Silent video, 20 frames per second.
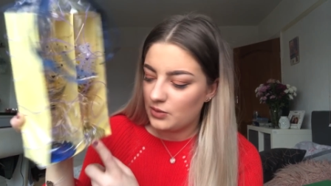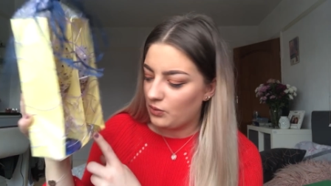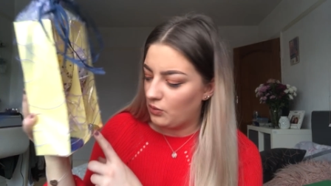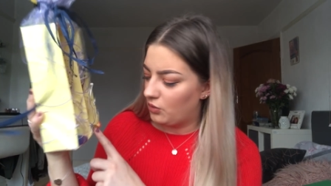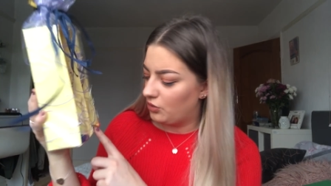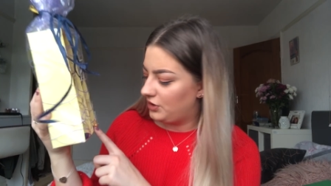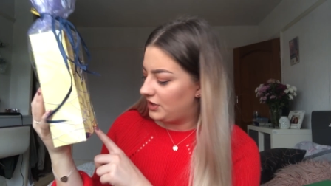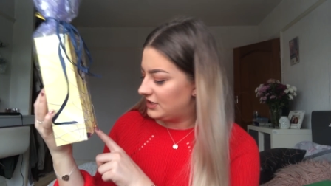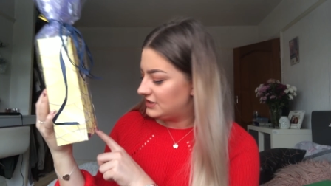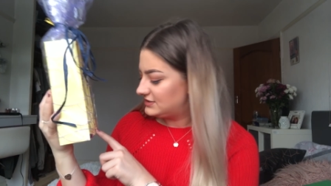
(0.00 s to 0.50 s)

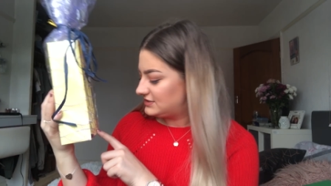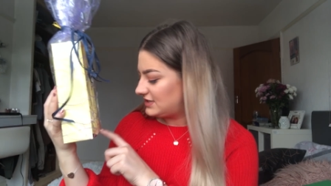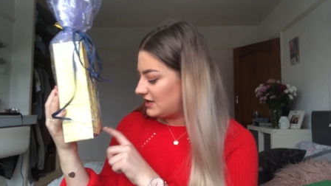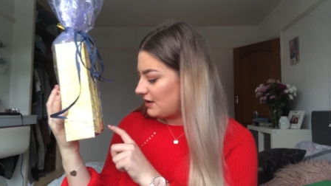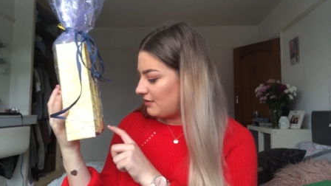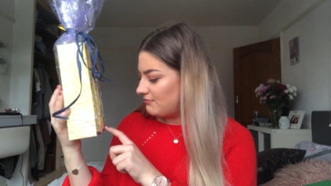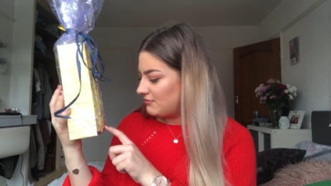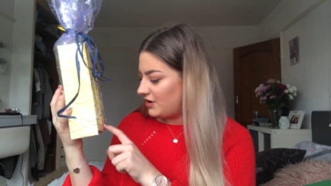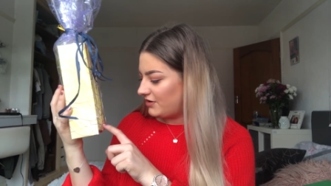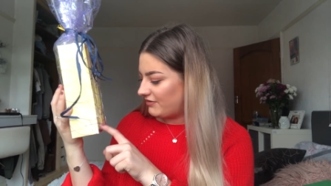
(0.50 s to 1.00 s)
One is
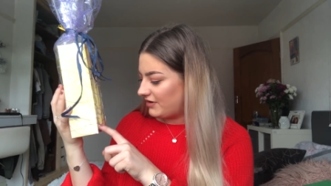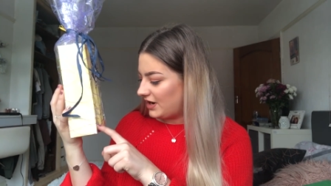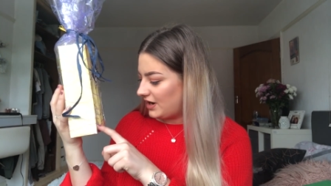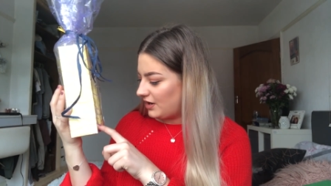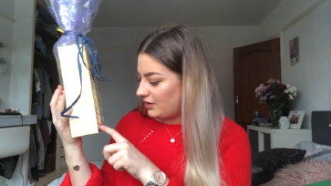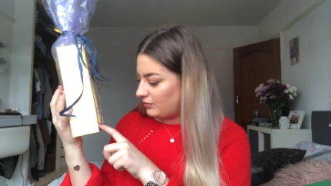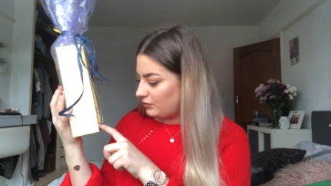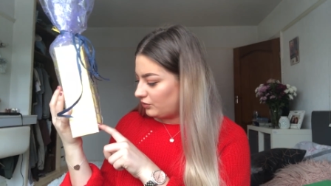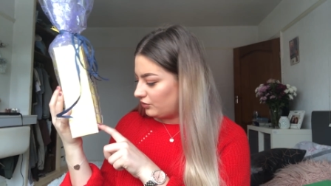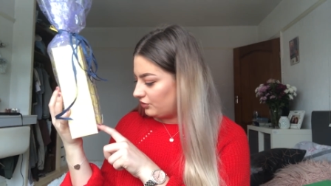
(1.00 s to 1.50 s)
a mirror
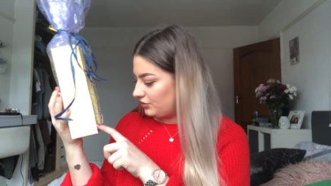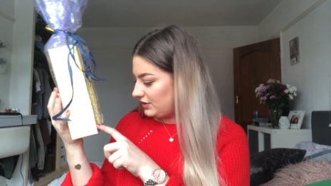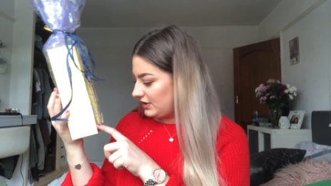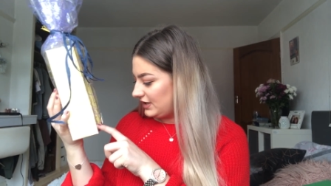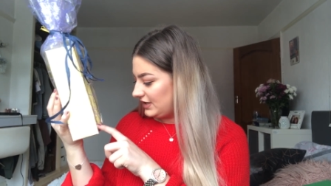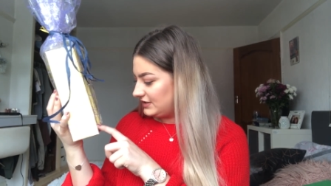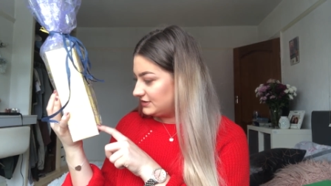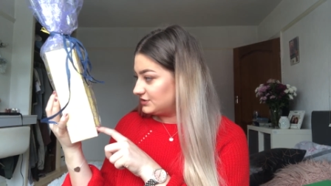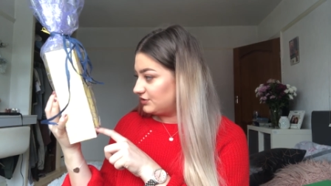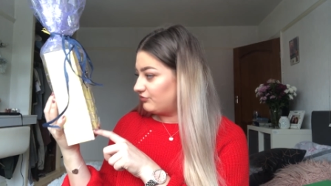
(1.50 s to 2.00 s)
and one
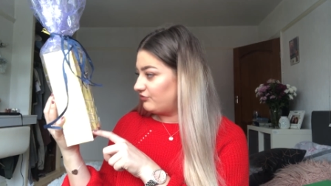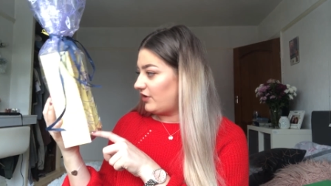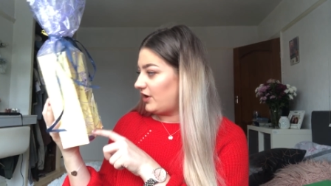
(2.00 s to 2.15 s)
is a